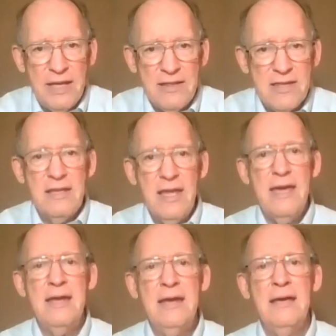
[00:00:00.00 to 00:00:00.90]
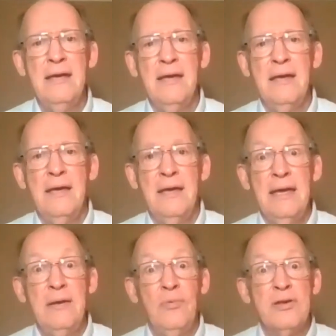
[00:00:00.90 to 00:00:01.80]
Instead,
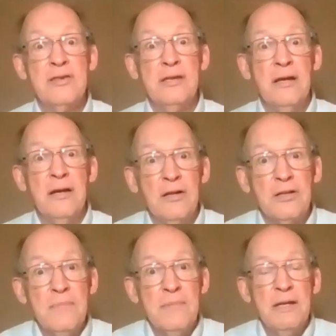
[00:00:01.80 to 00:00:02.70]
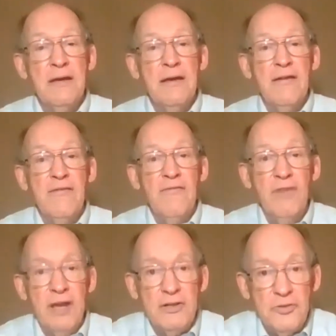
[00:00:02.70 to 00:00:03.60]
it was an ultimate
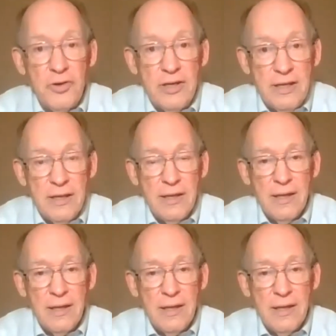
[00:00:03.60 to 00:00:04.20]
victory.